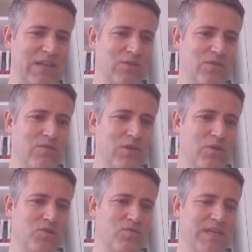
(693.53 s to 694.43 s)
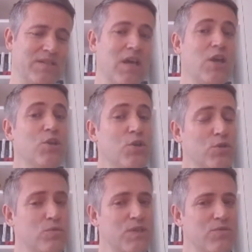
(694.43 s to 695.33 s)
value lotteries, you can
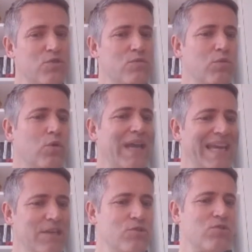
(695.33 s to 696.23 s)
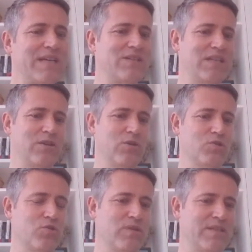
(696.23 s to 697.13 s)
also do more interesting
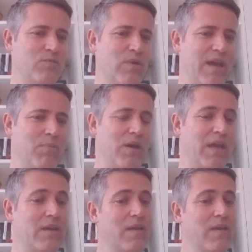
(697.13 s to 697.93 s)
lotteries whereby